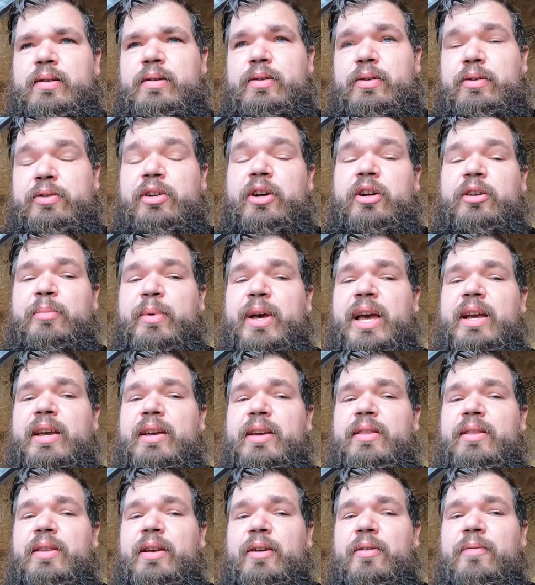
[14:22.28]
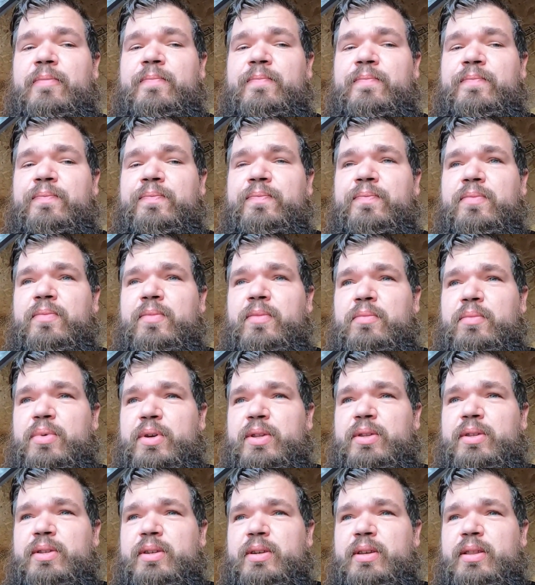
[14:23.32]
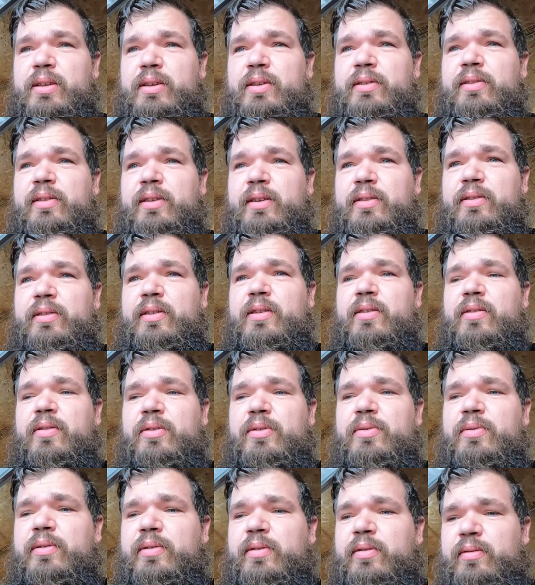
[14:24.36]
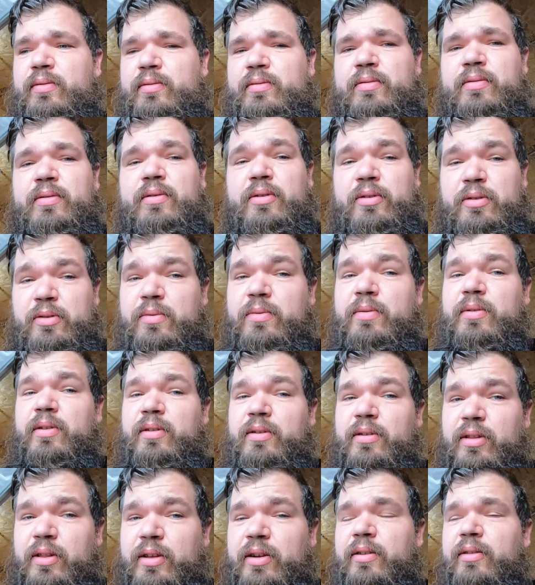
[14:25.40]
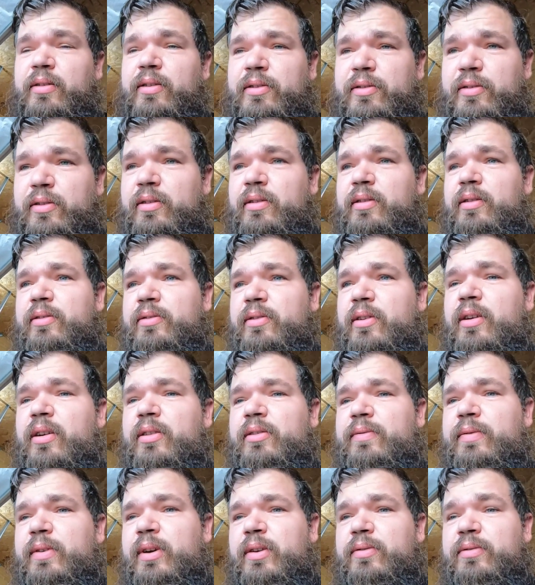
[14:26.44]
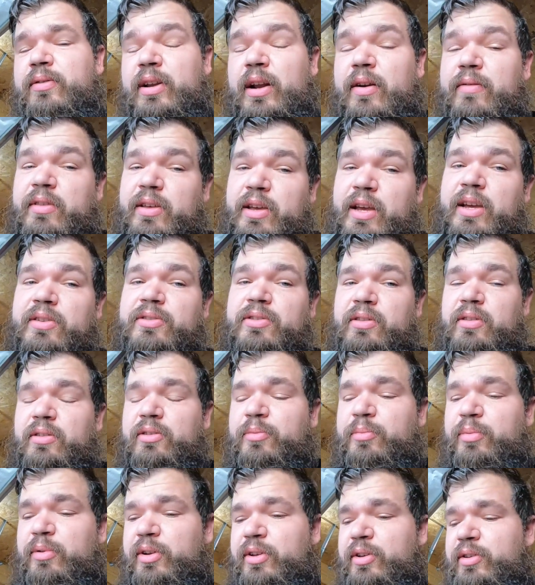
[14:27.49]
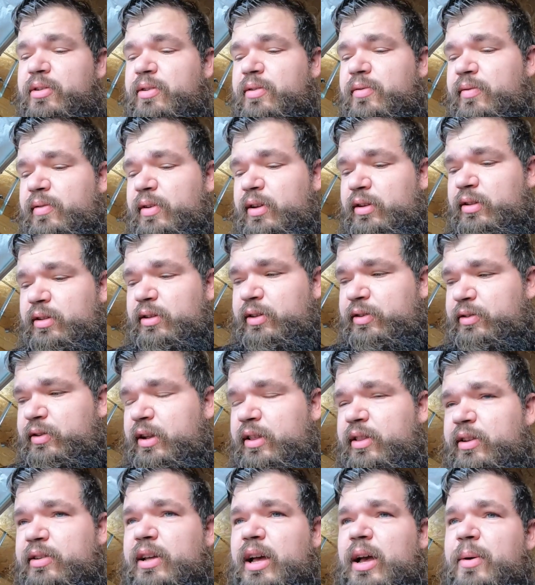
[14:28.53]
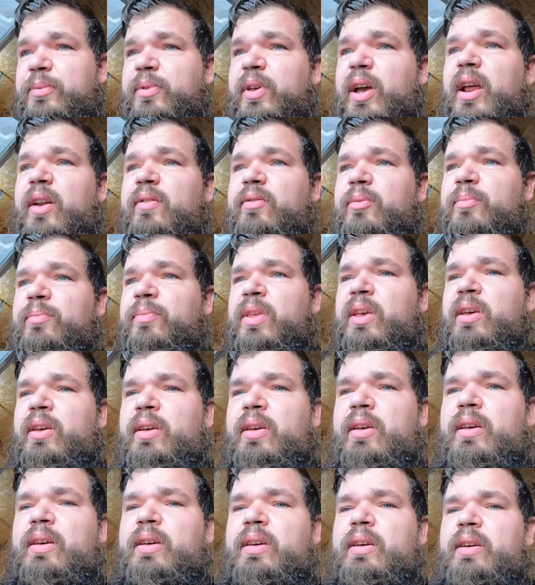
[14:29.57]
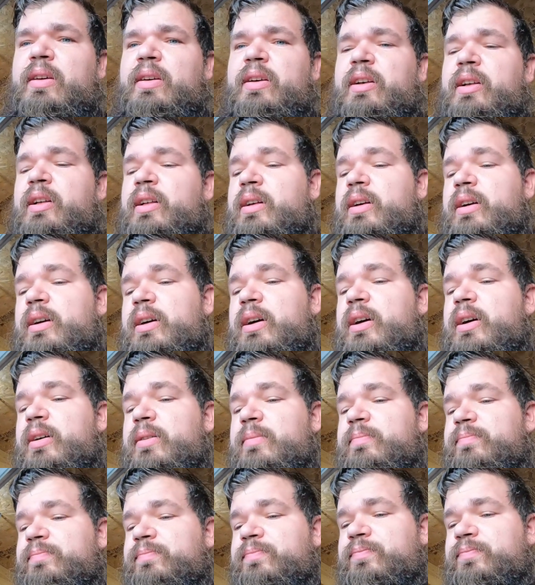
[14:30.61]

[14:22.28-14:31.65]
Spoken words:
they're tucked back in there, but these things here, you can clearly see the exhaust valves, and everything actually looks pretty good, at least on the top side of them. I